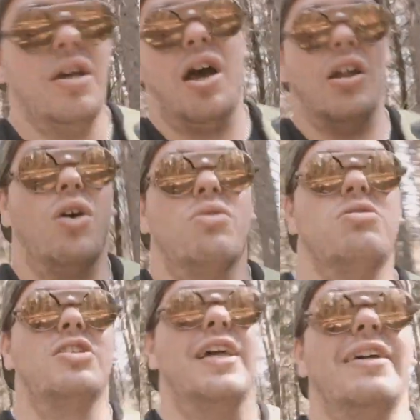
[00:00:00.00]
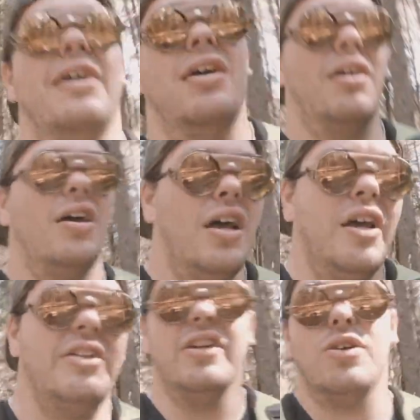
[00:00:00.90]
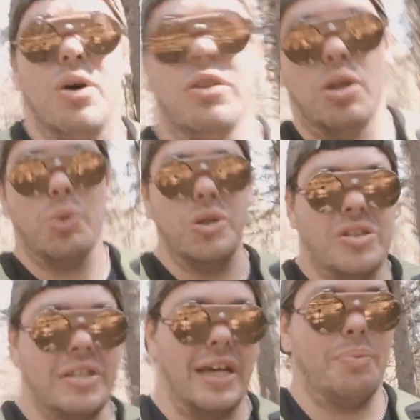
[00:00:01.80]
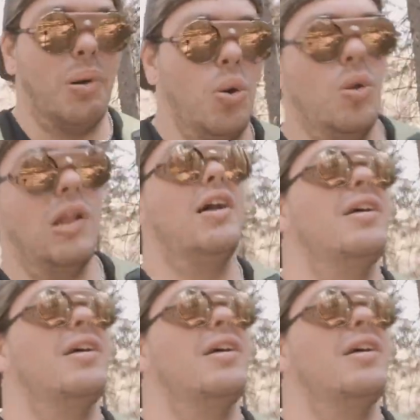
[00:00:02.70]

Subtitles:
A long stick. You can go out into the woods, get a pole.